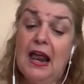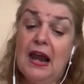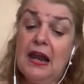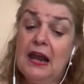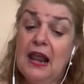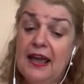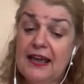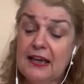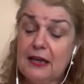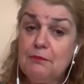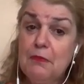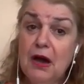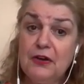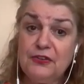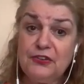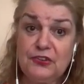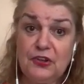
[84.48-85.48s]
Like
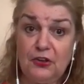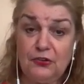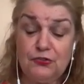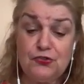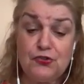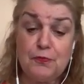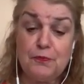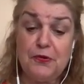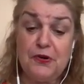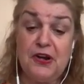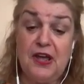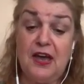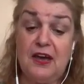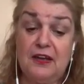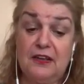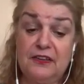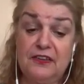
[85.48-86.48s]
most
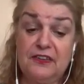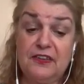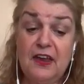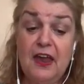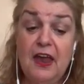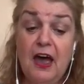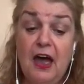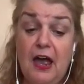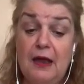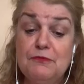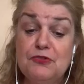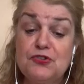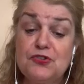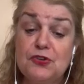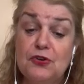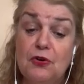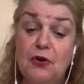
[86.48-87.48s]
entrepreneurs, I'm
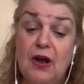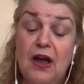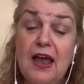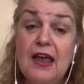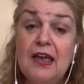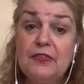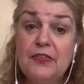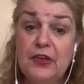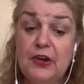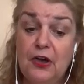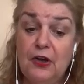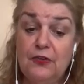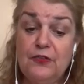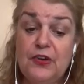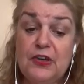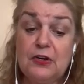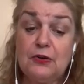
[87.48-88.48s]
sure that
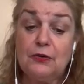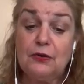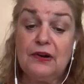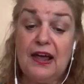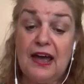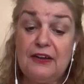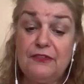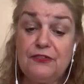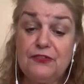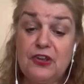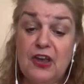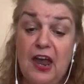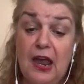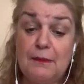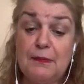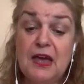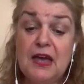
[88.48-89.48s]
over your
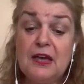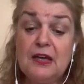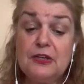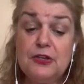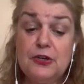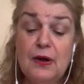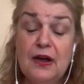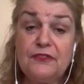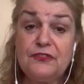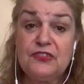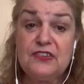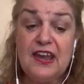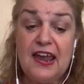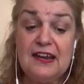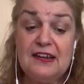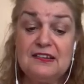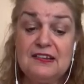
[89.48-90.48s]
lifetime you have
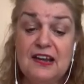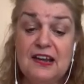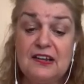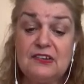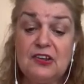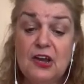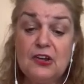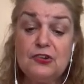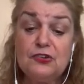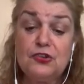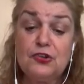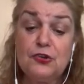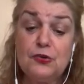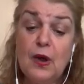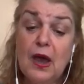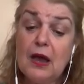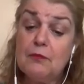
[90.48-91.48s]
tended
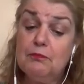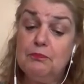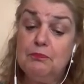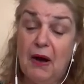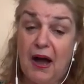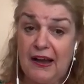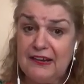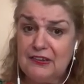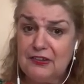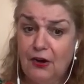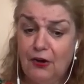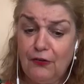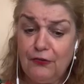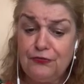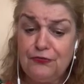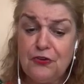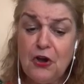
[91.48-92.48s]
to bite
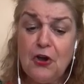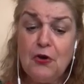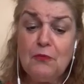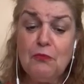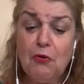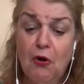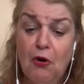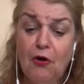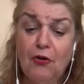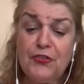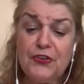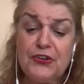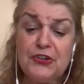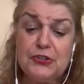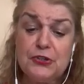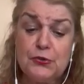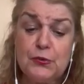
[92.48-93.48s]
off more
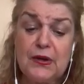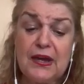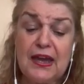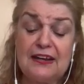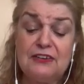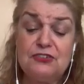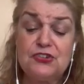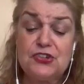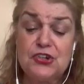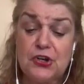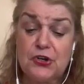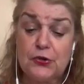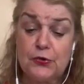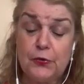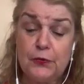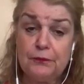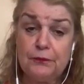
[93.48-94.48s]
than you can chew,